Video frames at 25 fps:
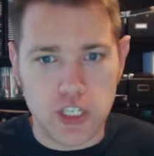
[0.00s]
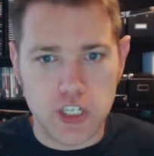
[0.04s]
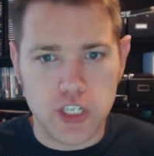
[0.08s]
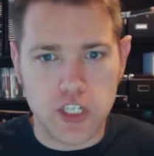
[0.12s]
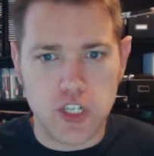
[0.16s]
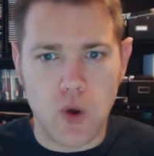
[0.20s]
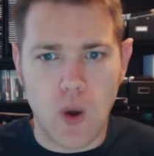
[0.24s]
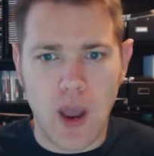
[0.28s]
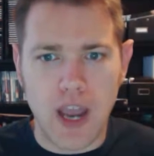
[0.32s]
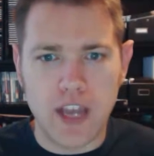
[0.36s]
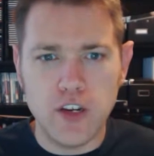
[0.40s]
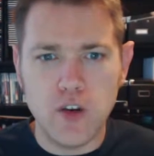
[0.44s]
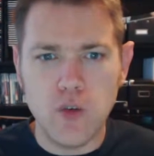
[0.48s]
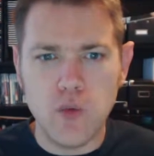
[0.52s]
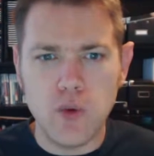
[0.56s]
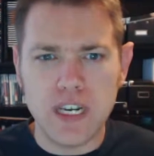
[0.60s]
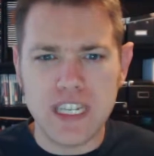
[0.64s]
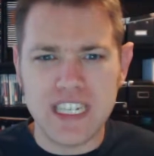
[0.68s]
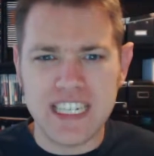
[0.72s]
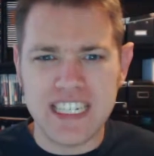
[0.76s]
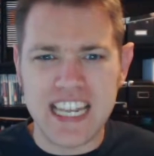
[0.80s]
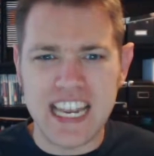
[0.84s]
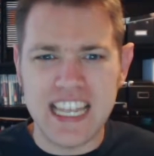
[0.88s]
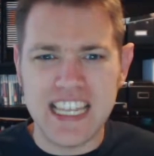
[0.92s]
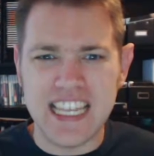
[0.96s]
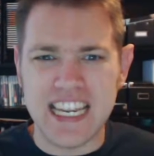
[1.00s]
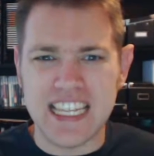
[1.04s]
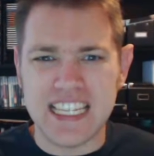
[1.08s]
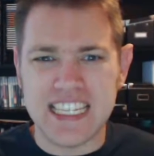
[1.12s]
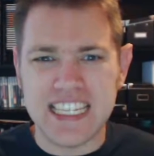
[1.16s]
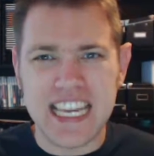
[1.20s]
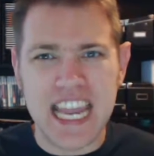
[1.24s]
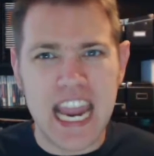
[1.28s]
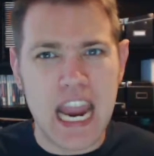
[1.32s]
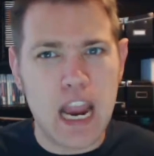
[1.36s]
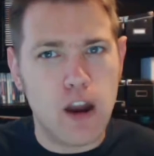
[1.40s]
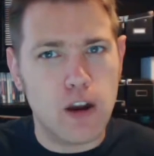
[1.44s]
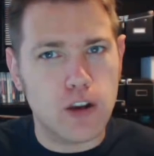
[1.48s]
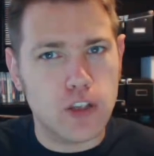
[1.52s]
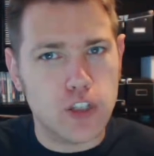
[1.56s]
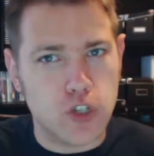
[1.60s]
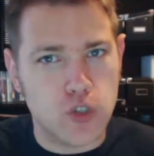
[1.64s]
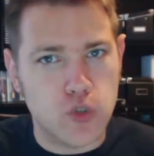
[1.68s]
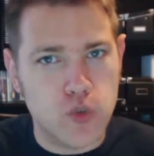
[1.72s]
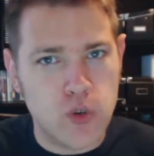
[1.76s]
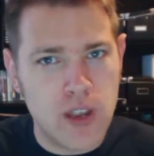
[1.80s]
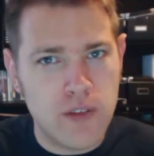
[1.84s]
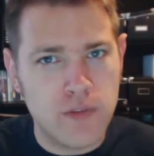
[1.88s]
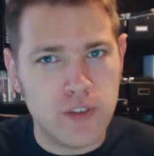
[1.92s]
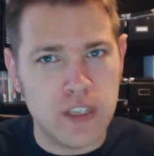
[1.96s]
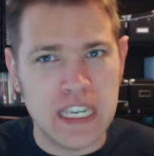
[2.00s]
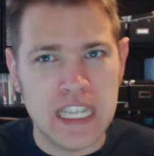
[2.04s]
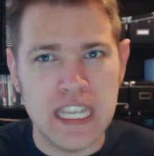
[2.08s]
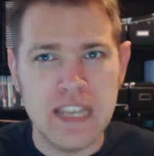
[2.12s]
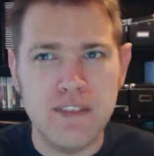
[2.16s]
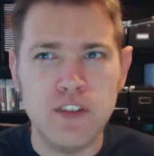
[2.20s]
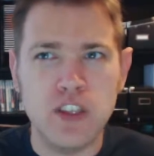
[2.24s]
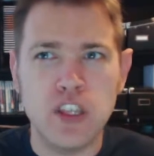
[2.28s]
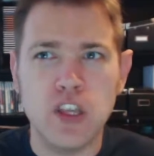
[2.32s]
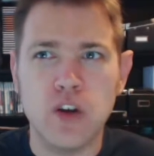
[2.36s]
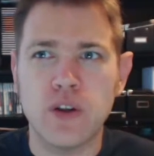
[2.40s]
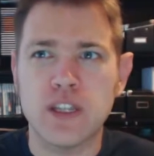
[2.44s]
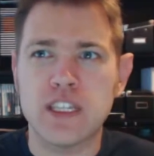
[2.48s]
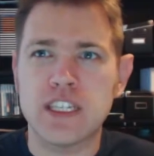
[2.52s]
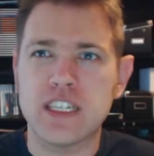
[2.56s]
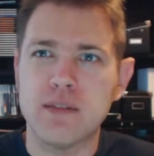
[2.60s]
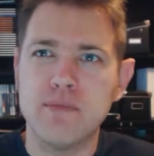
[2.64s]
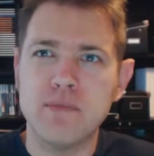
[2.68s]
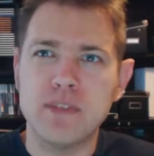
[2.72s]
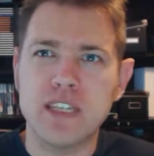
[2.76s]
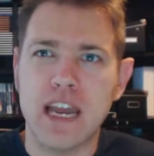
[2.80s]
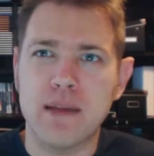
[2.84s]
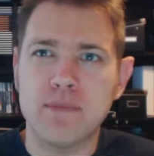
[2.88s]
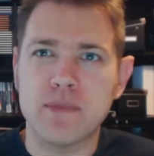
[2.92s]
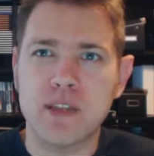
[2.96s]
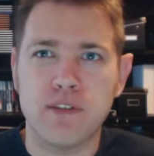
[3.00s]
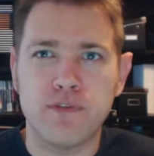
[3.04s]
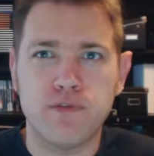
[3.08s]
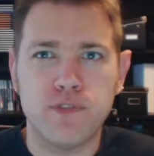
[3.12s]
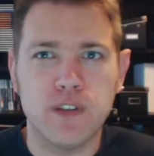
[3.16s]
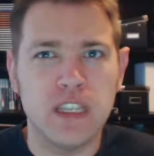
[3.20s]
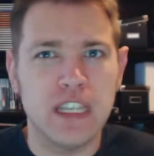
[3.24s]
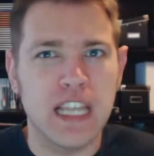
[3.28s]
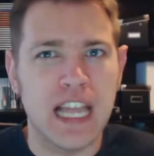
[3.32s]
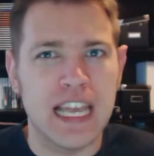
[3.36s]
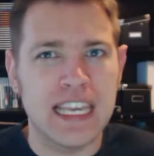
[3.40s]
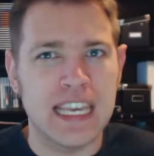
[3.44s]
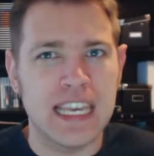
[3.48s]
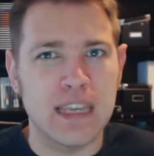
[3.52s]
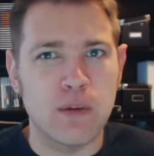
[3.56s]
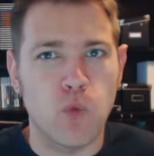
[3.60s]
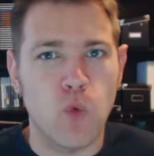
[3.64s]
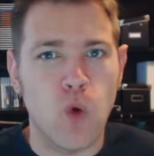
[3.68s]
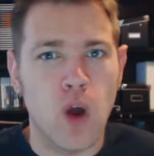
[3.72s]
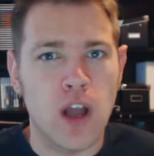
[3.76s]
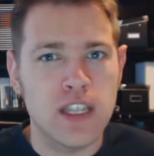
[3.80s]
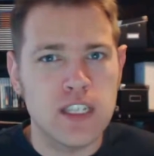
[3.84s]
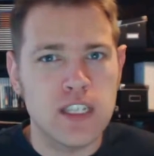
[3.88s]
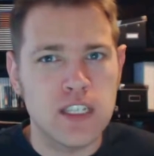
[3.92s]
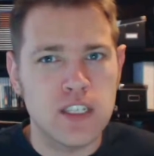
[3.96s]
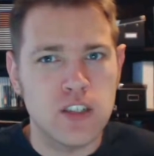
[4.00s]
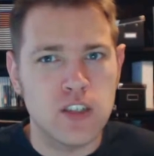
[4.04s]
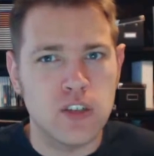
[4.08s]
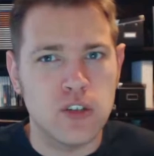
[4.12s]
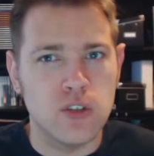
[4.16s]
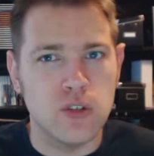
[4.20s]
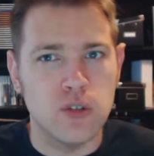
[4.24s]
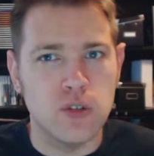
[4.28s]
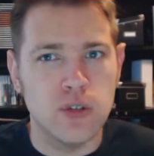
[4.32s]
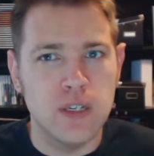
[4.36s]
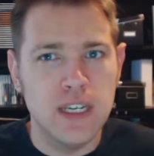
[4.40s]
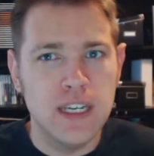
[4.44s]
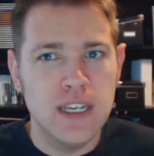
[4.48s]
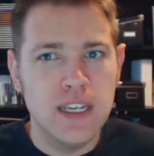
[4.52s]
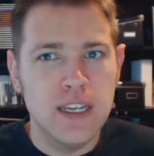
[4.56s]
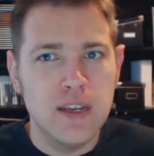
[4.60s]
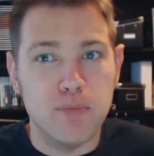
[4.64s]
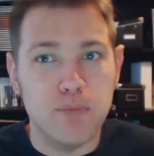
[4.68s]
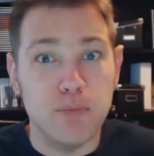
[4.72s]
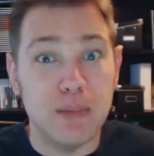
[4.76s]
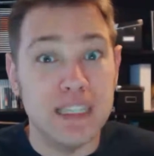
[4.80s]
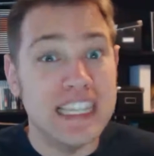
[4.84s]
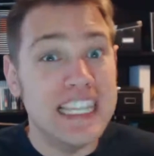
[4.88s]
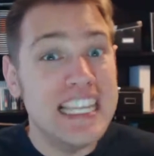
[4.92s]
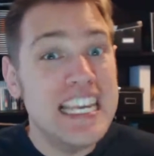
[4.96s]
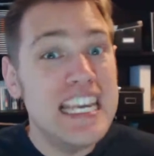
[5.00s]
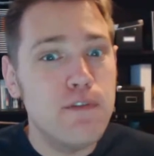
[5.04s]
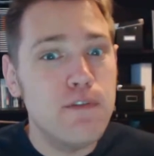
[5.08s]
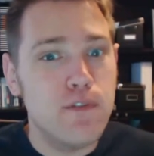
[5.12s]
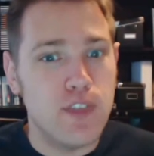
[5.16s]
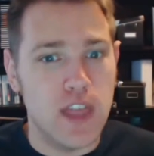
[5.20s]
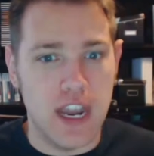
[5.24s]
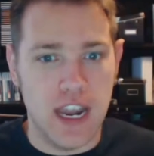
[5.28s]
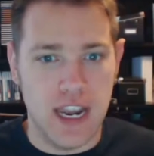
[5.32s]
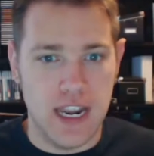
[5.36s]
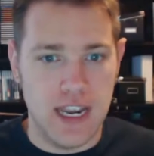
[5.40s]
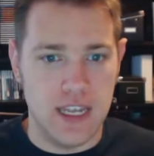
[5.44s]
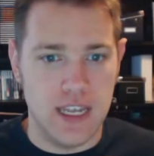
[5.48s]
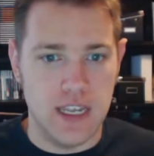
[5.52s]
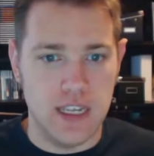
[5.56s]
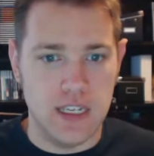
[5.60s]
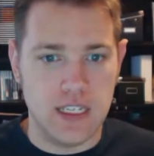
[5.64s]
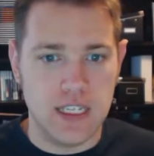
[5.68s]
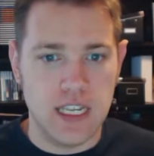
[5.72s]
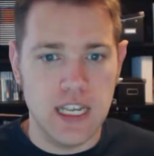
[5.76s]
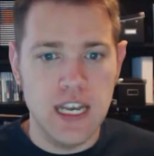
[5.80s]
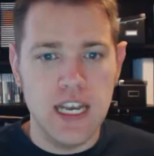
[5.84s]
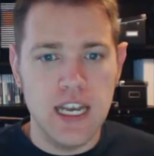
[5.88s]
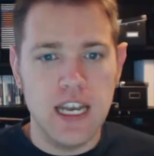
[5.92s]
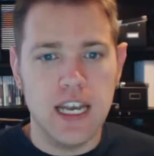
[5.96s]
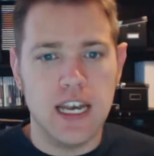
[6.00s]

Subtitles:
So I don't want to say that it's character driven, even though it's sometimes I feel like it wants to believe that it is.